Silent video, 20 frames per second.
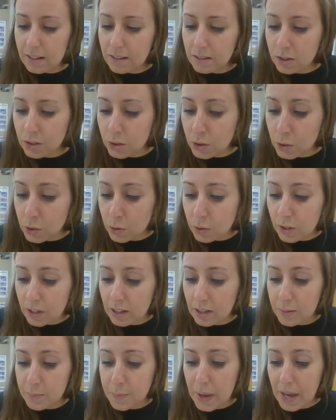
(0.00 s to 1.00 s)
You
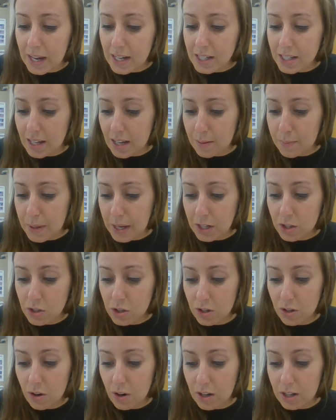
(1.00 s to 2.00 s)
could paint a
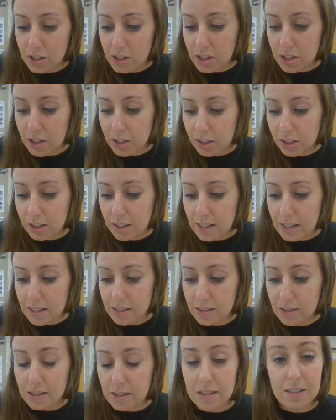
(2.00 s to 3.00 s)
picture onto your
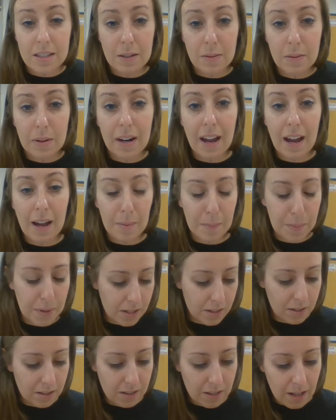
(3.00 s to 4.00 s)
glaze to see what
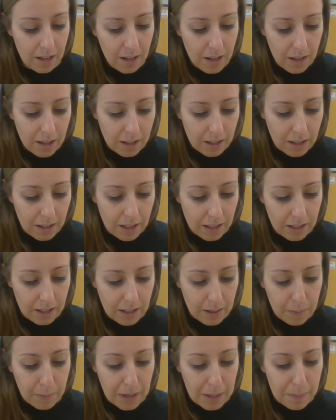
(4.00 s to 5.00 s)
happens.
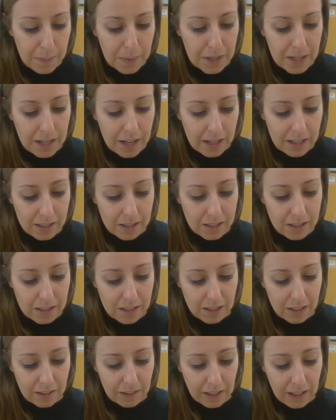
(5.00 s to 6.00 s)
It might be nice
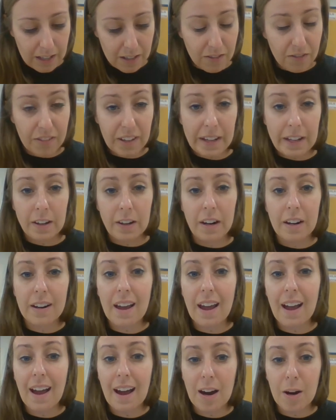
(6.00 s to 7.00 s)
to kind of figure out
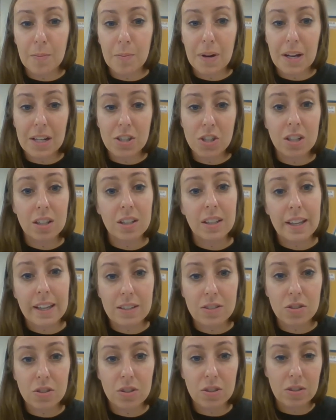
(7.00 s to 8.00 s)
how much
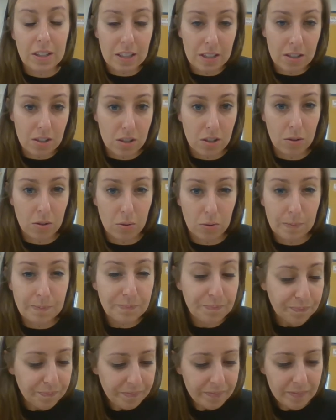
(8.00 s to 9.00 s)
glaze you need to
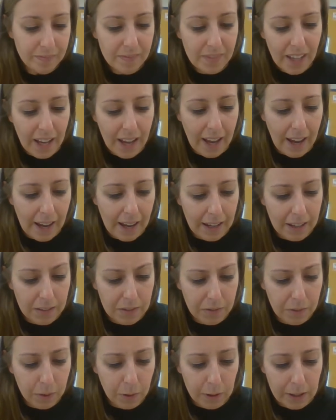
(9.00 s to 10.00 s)

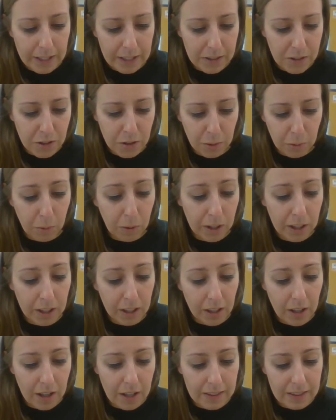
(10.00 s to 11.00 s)
add for it to work
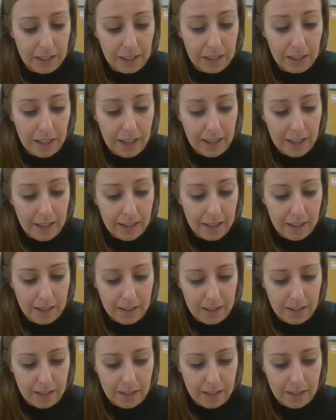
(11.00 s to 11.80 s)
on the clay.